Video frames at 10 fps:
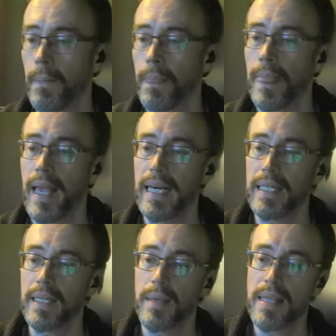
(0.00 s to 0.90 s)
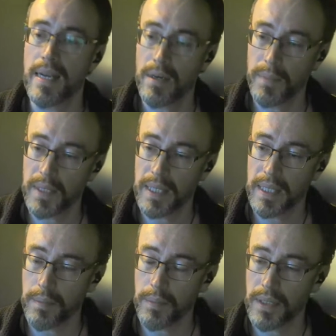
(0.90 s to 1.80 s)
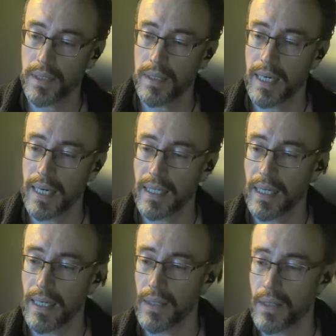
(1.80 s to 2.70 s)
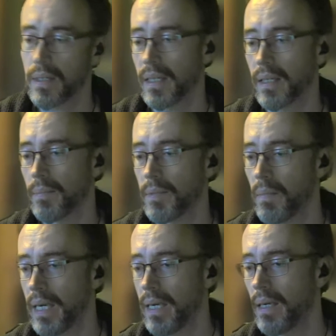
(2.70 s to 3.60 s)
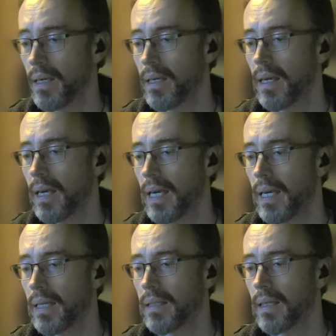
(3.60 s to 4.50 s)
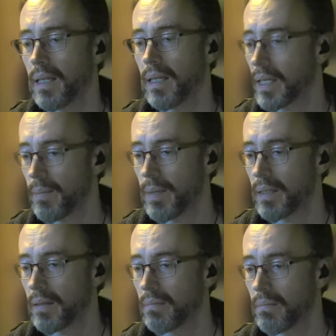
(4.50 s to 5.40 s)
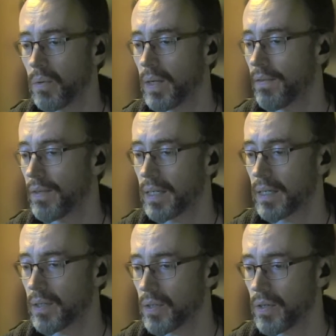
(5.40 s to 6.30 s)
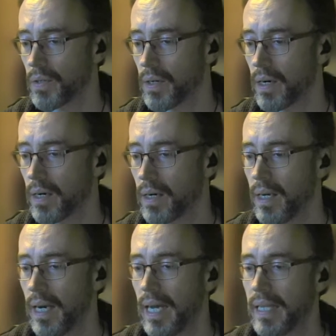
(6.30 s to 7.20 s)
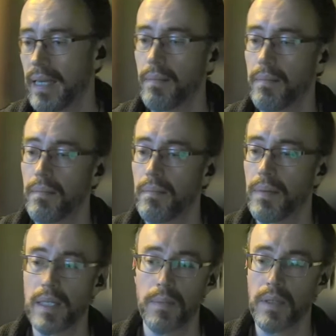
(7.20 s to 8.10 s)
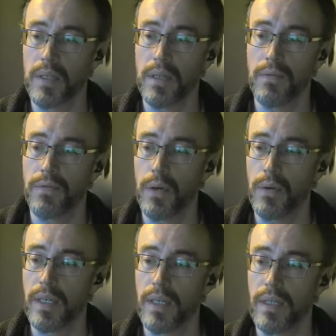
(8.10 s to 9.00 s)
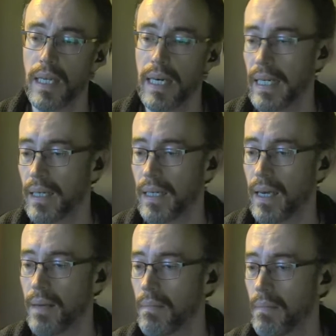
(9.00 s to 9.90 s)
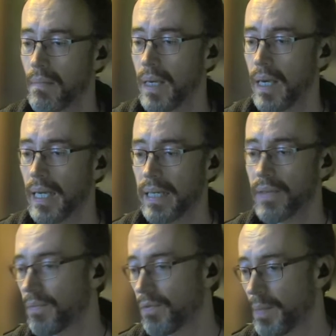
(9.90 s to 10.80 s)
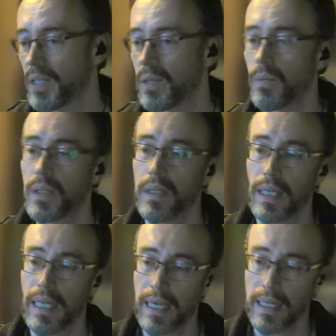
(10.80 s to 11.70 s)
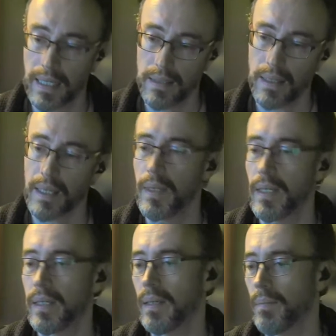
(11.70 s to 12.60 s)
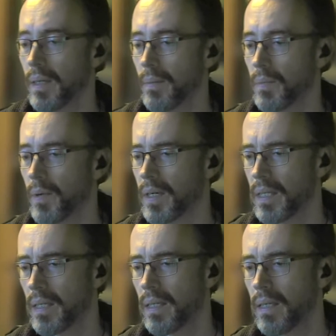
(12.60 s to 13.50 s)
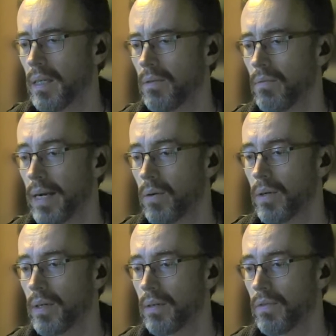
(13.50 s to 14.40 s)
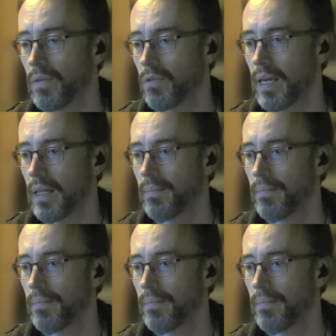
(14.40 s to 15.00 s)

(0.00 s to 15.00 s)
Anytime a therapist sees the person and has any concern, they'll come to me and I'll document whatever their concerns are. And then participants can phone us at any time and give us information, which again gets documented and becomes part of the record of this file.